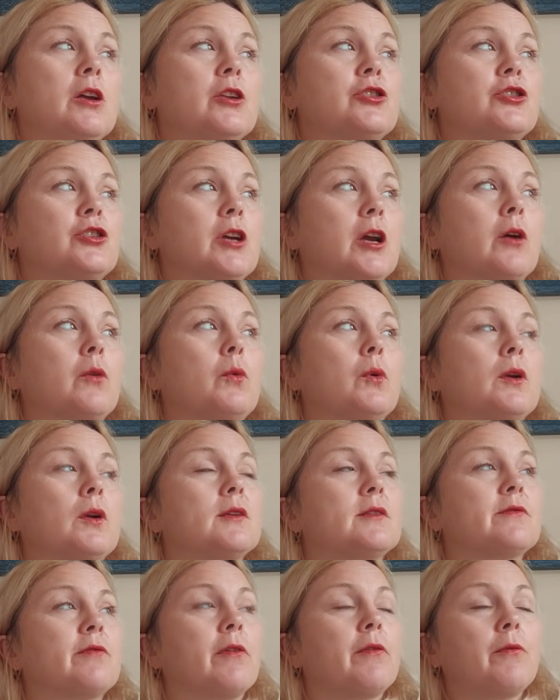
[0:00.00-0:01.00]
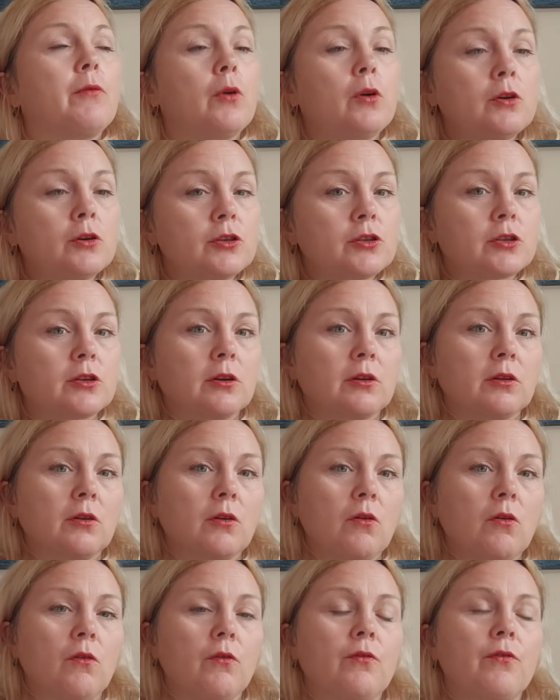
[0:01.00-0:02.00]
check what is the version
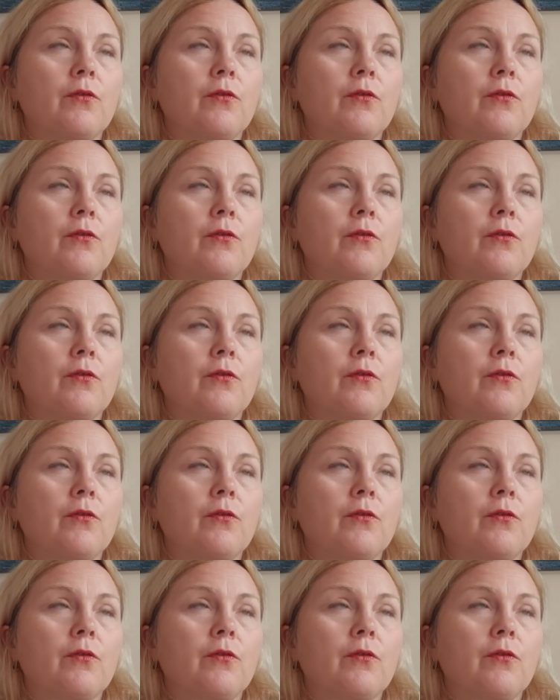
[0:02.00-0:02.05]
of